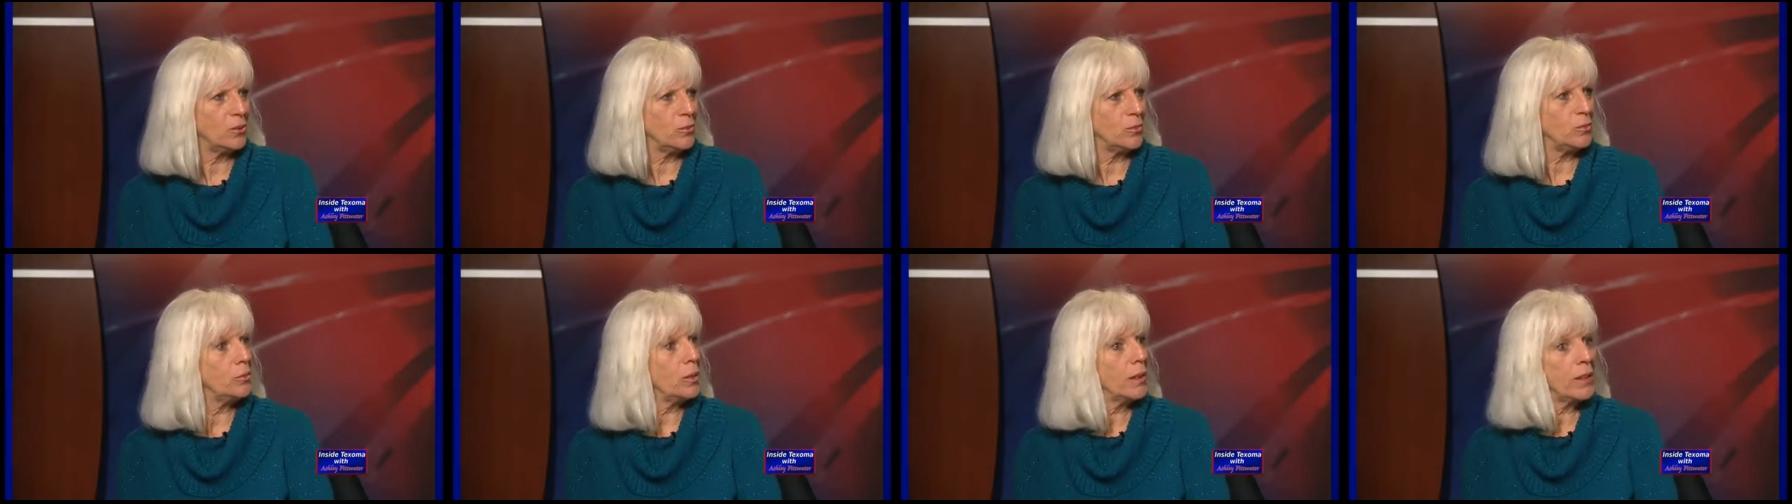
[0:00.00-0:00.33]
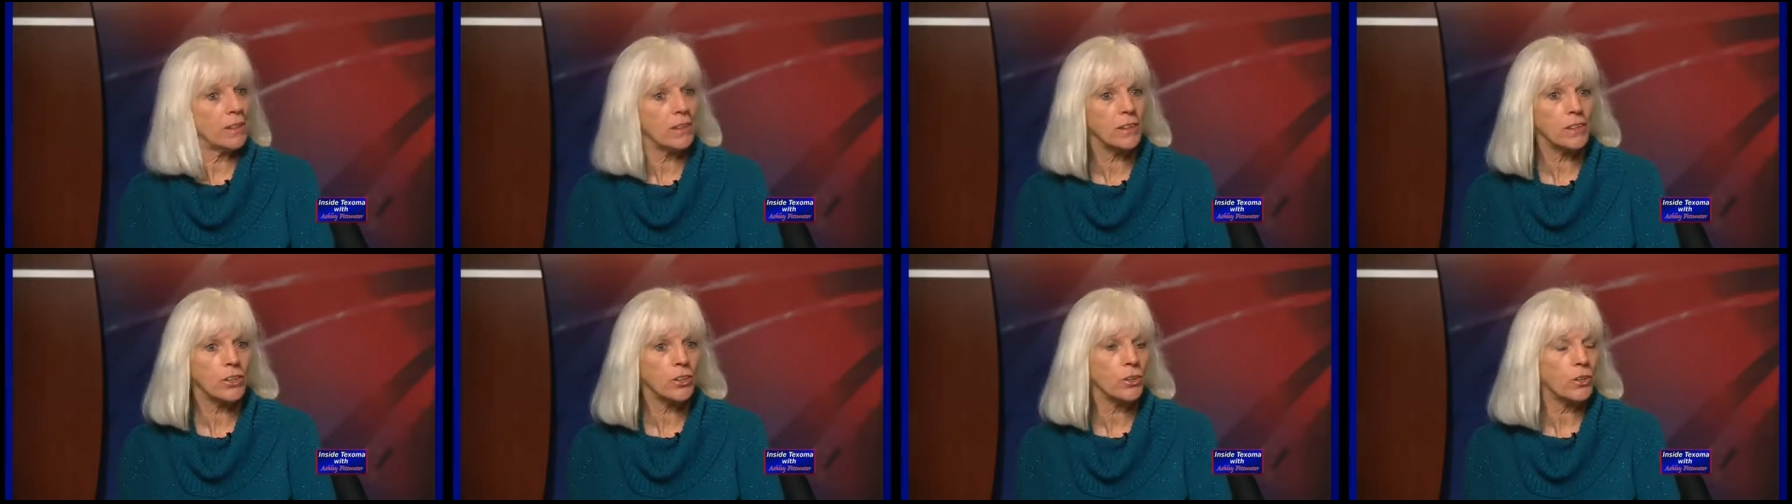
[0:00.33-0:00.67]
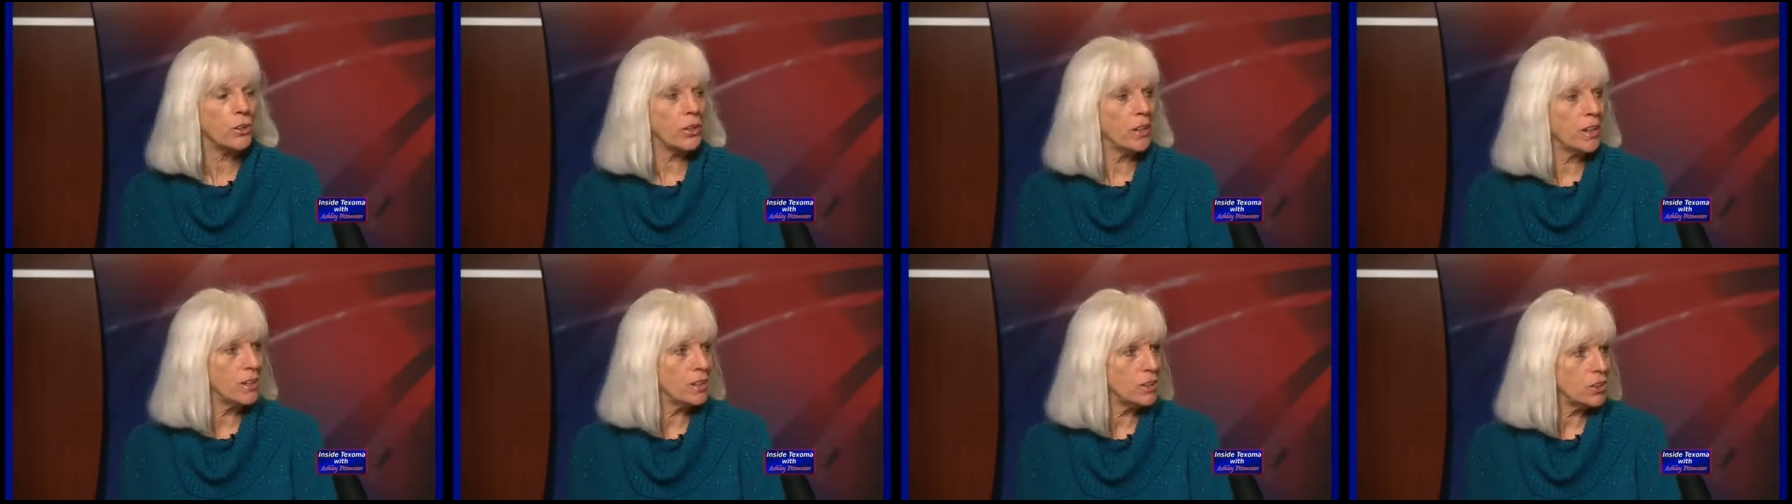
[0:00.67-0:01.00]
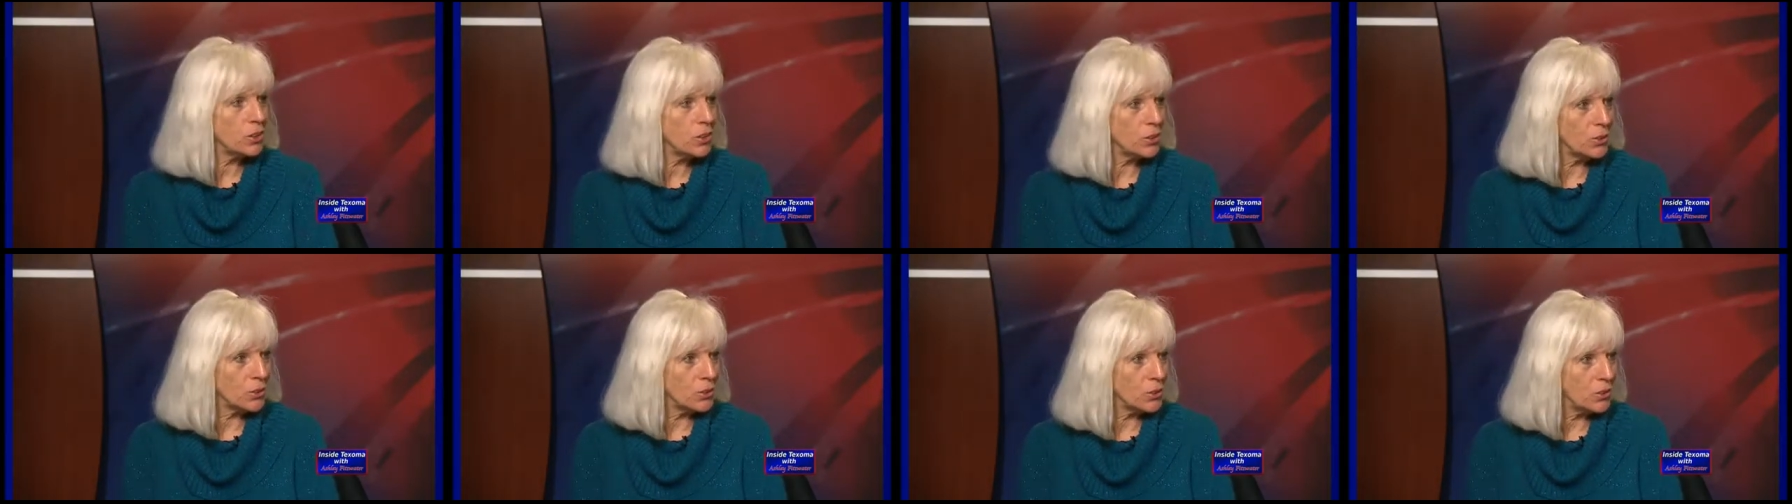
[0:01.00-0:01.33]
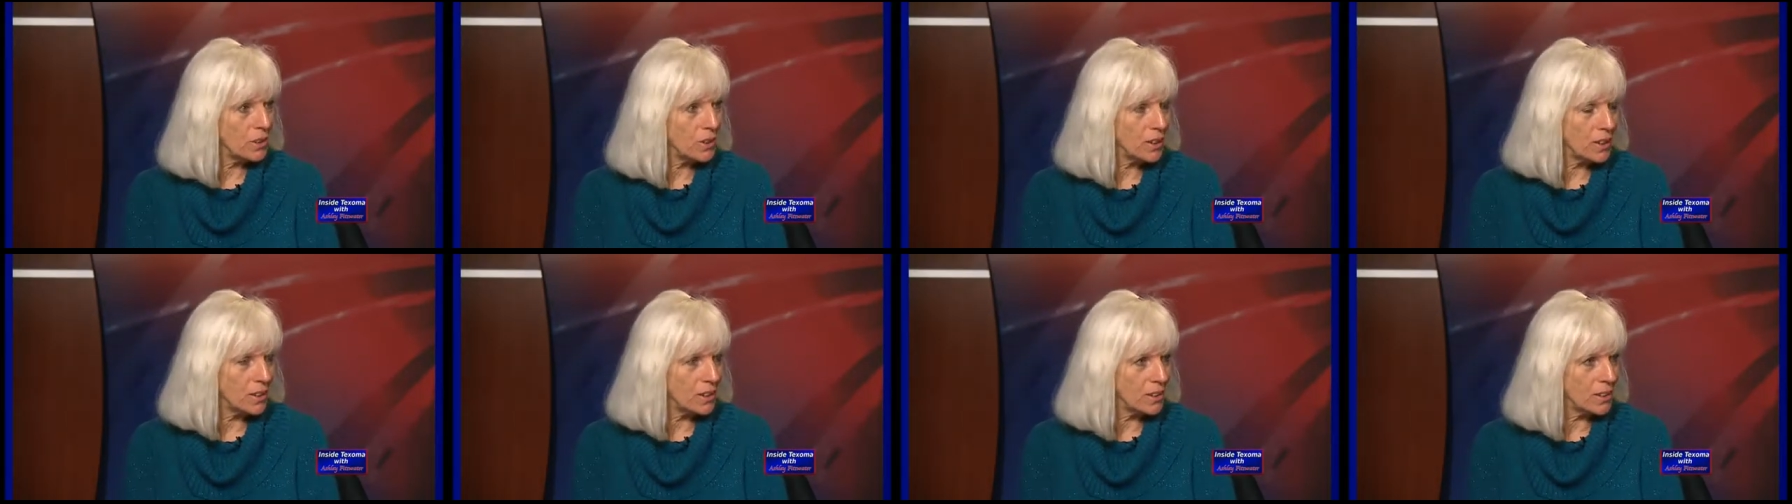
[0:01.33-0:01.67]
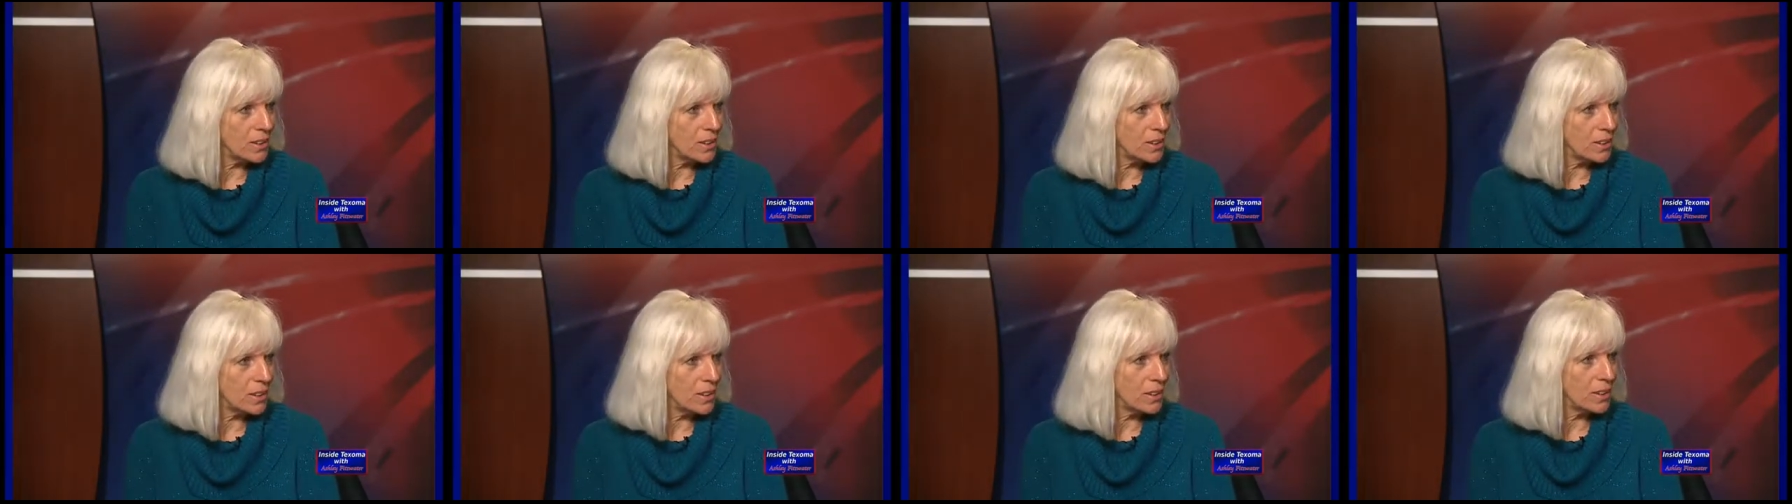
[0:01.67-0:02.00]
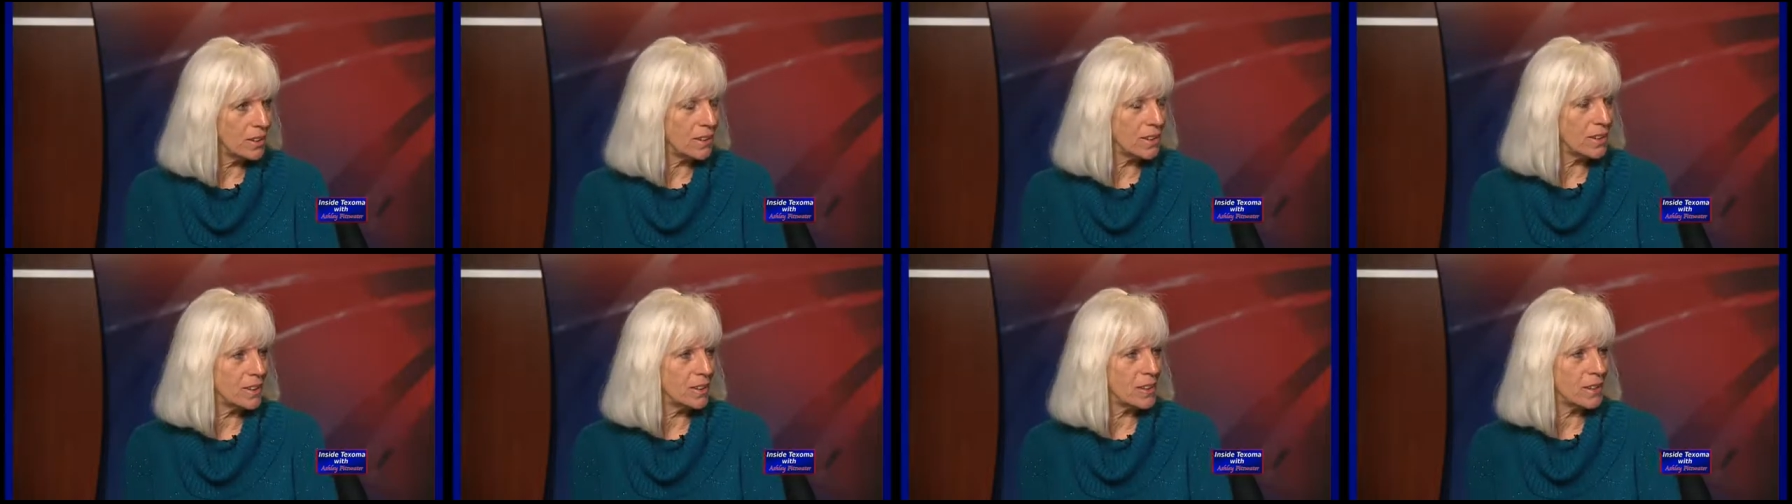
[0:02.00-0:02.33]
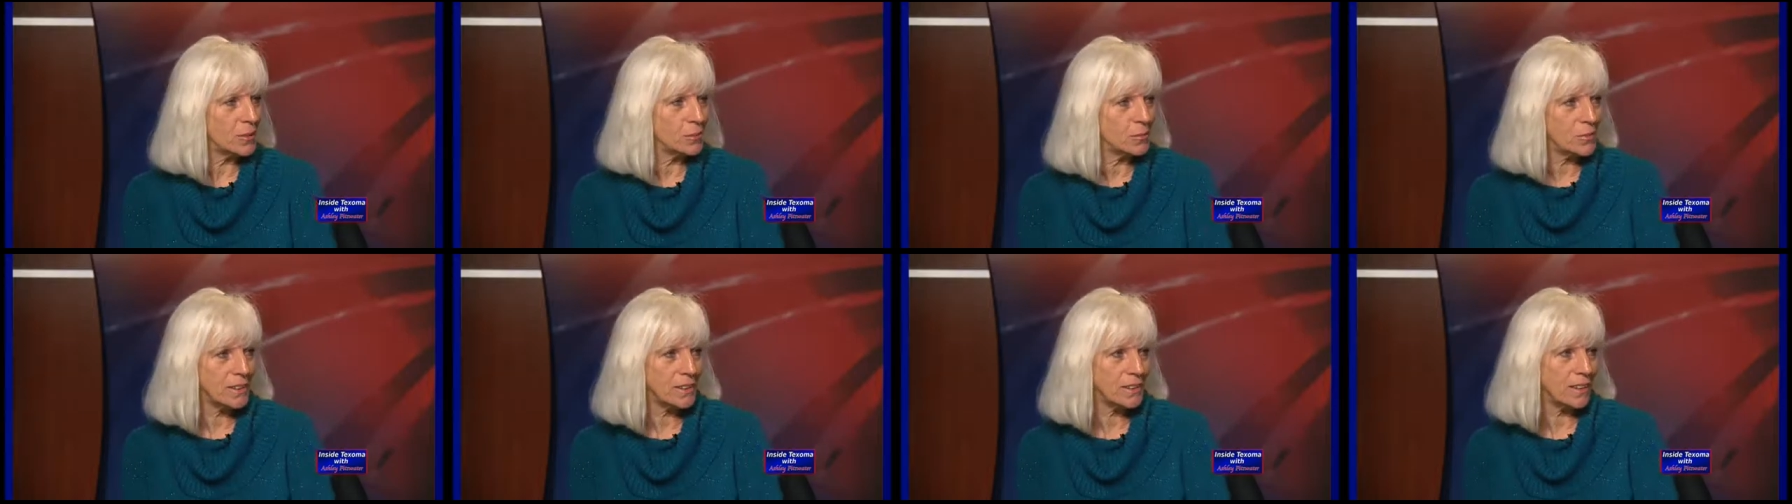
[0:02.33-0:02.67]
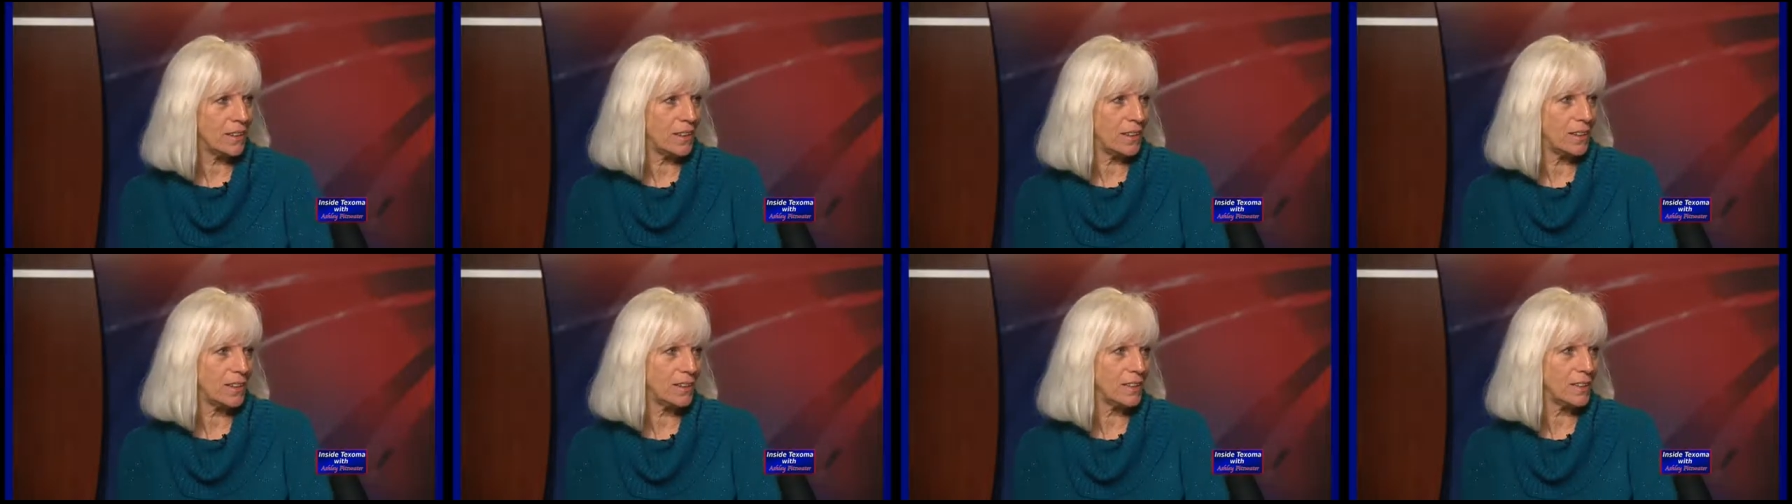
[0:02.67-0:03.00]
bring their grandchildren and let them see it.